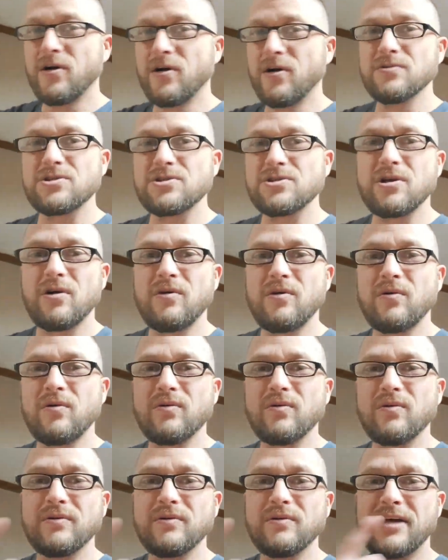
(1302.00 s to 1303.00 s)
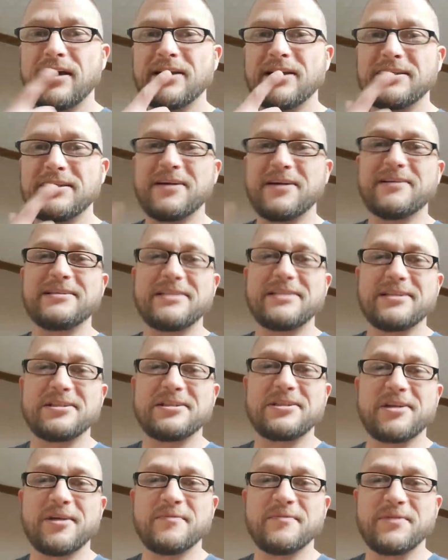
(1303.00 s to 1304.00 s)
So Donna Terry says
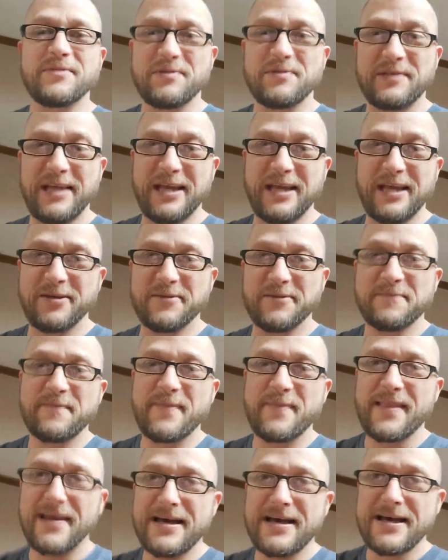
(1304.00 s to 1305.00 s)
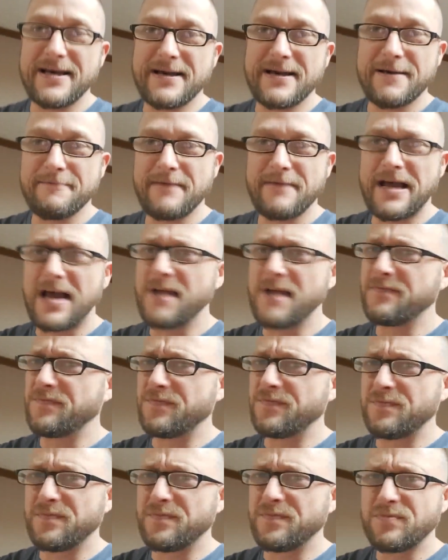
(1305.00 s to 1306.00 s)
Shark do. Thank you. I
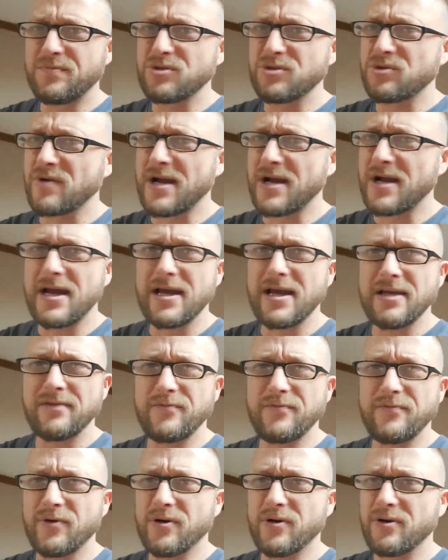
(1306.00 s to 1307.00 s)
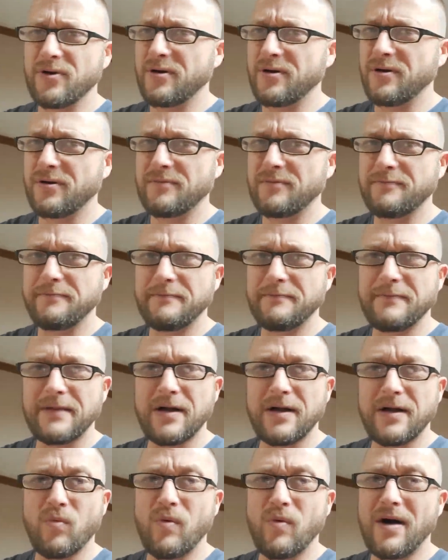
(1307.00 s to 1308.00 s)
tried for
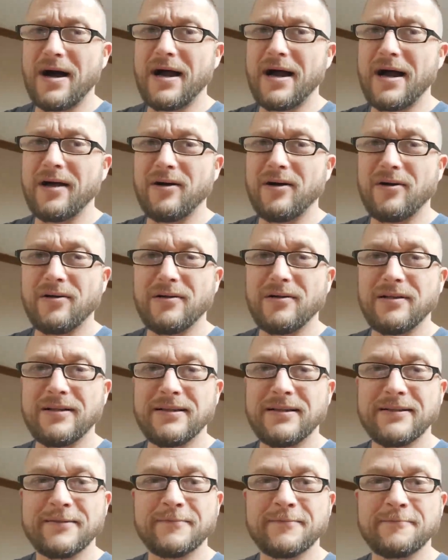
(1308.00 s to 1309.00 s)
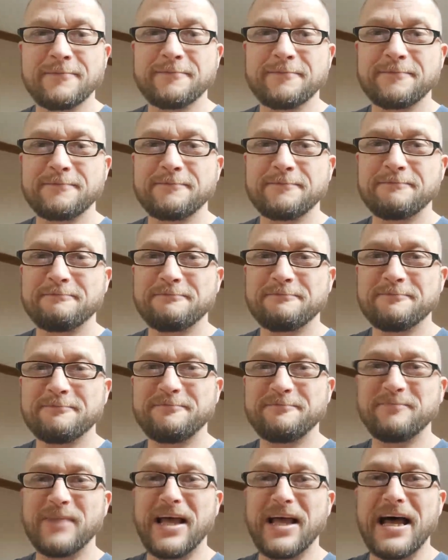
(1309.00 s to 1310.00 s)
a while.
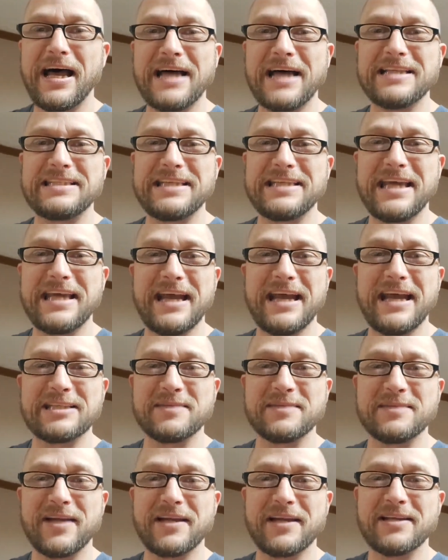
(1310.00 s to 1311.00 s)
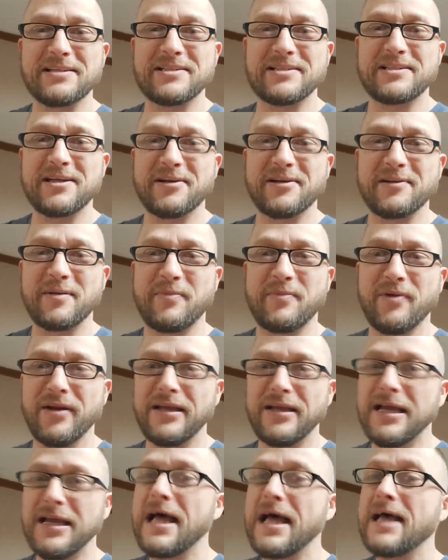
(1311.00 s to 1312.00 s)
I'd say handsome, not necessarily
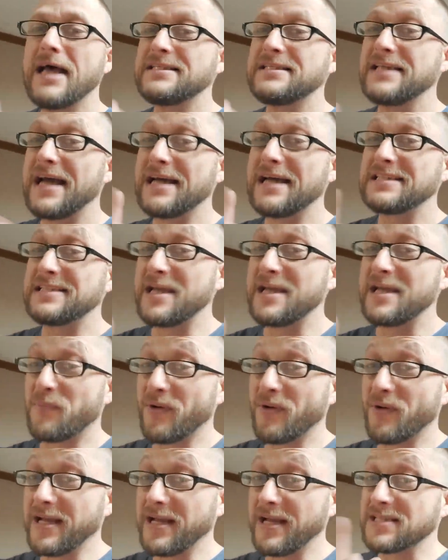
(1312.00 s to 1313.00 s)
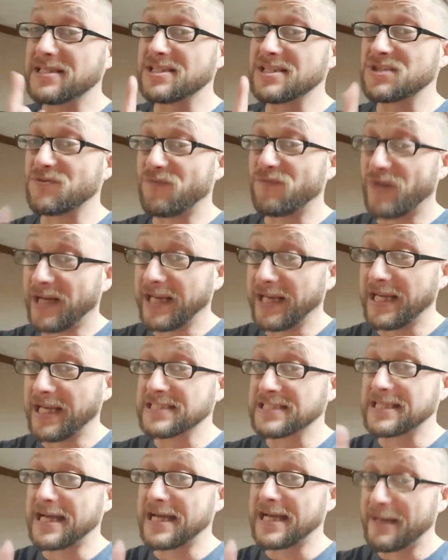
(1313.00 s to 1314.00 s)
pretty. See, I say pretty because it's funny
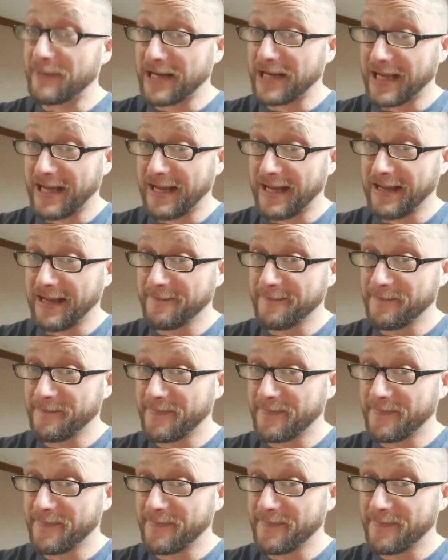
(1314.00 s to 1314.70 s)
because I am a guy.